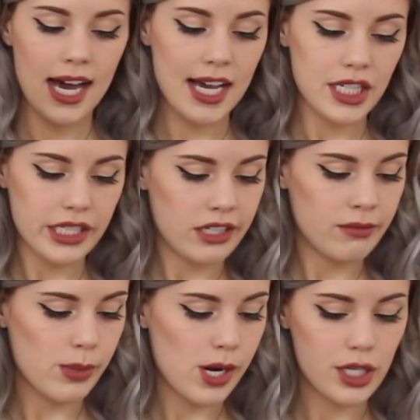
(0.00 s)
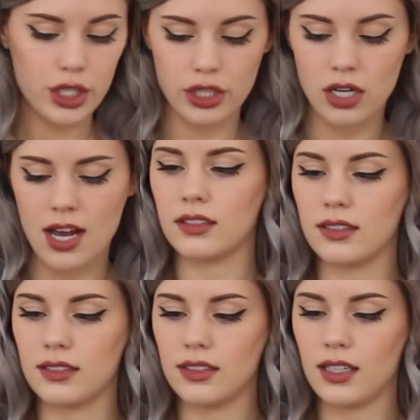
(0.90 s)
Eyeshadow brush,
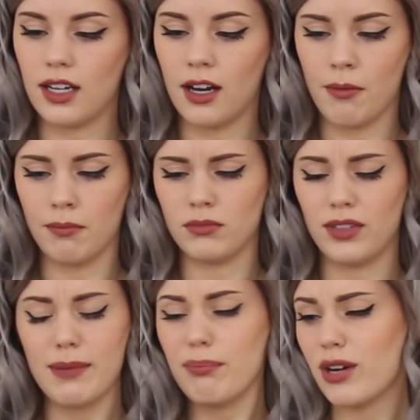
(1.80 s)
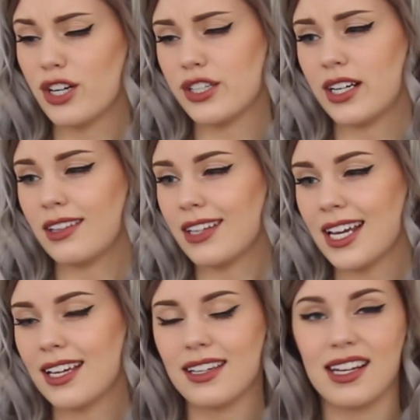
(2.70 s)
lip brush, I
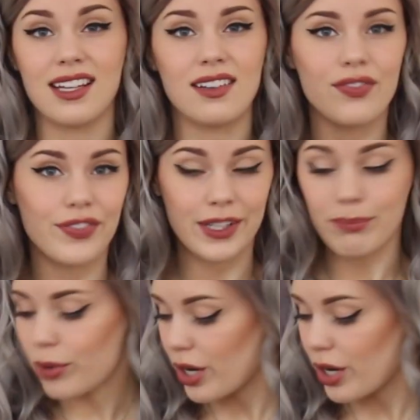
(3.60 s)
think, a thin